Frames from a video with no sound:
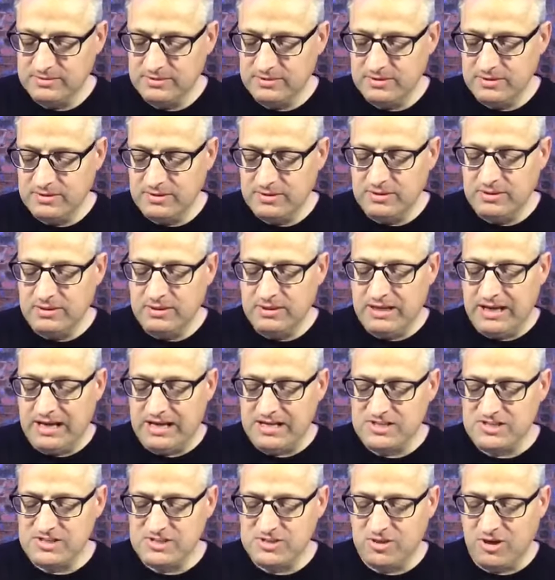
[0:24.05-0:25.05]
I
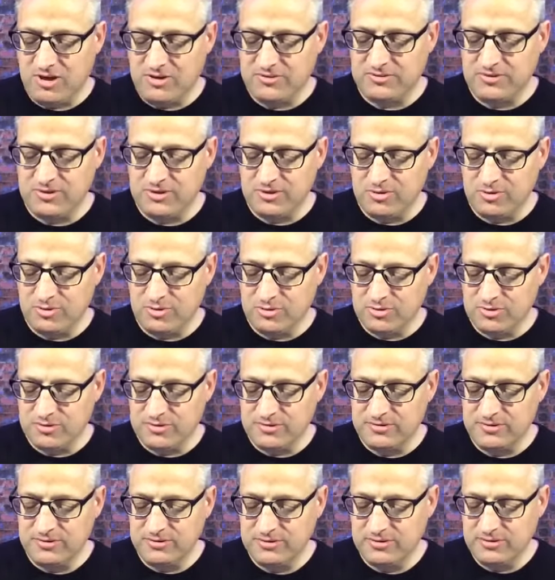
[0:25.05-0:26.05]
sought the Lord,
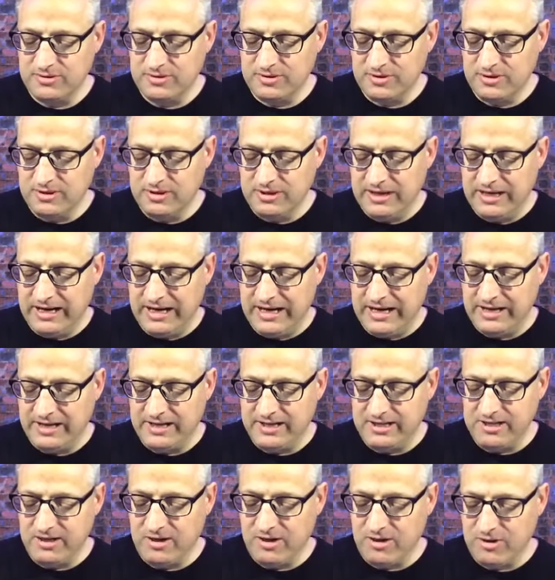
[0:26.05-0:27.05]
and he
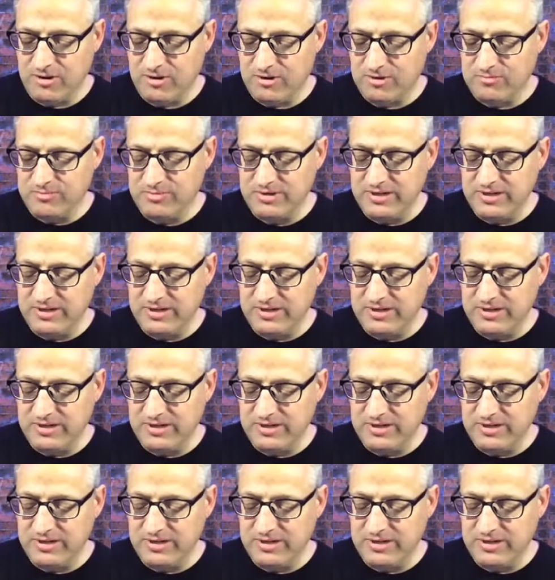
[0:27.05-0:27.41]
heard me